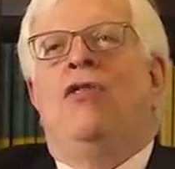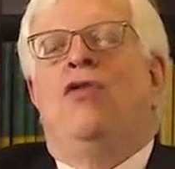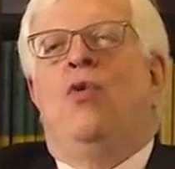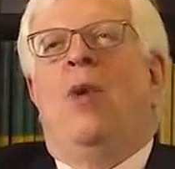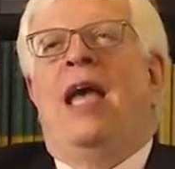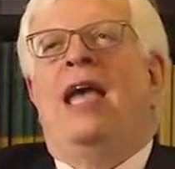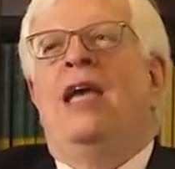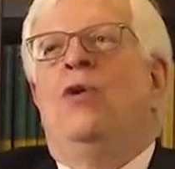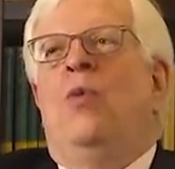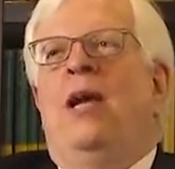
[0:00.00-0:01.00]
the way
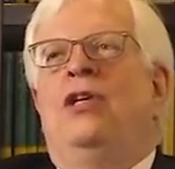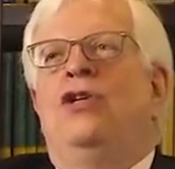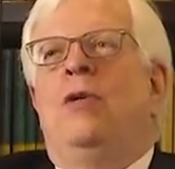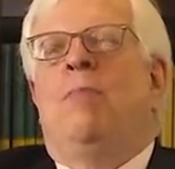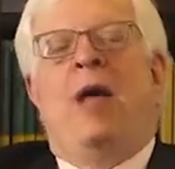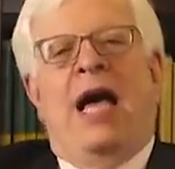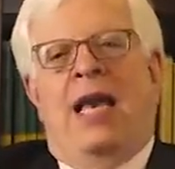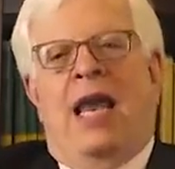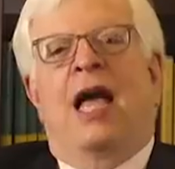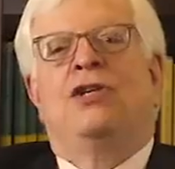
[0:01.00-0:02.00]
in which
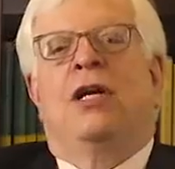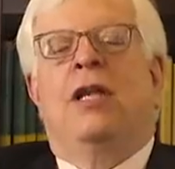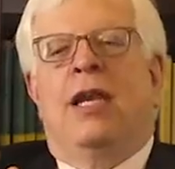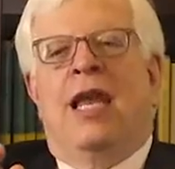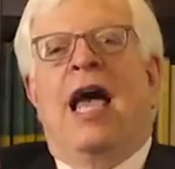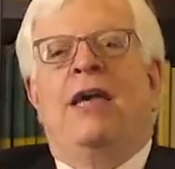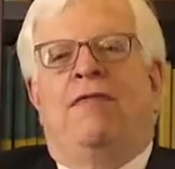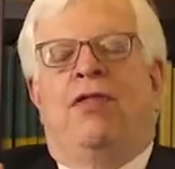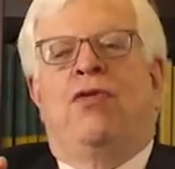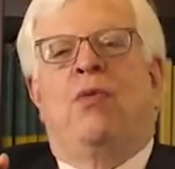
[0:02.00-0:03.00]
biological life